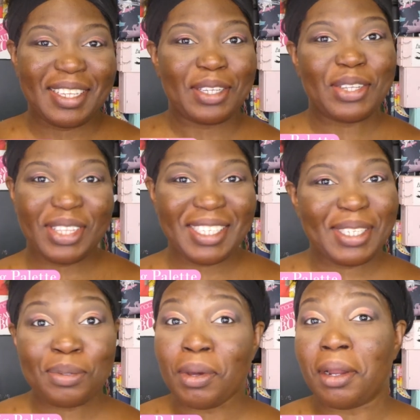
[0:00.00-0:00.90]
So this
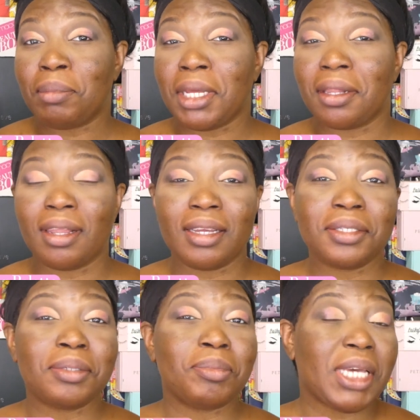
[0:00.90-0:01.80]
is what I'm looking like
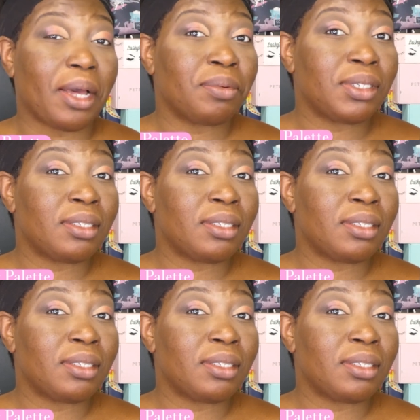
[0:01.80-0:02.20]
zoomed out.